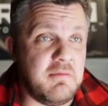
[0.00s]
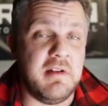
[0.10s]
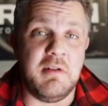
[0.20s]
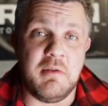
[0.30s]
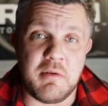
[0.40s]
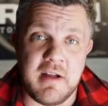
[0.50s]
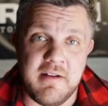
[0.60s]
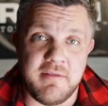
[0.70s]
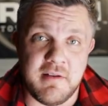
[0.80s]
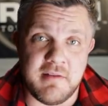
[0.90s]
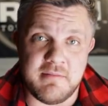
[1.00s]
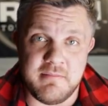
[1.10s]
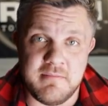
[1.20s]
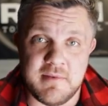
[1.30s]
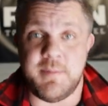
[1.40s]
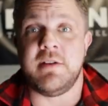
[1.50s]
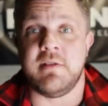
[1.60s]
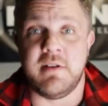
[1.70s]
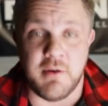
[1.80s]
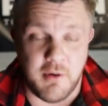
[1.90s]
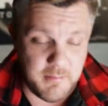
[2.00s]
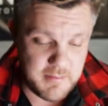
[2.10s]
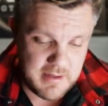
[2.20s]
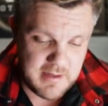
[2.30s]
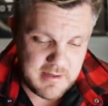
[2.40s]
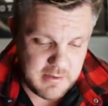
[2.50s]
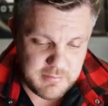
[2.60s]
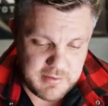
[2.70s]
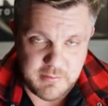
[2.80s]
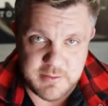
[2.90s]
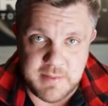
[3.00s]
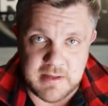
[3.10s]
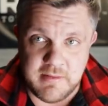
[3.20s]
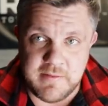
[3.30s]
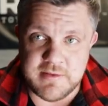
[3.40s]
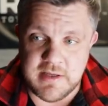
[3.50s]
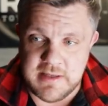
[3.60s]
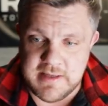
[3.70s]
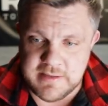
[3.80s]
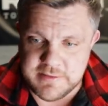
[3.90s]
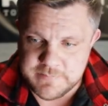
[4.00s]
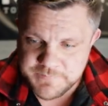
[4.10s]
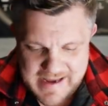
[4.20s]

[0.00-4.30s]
really look after, especially Tom, you know, Tom's big loves that he does.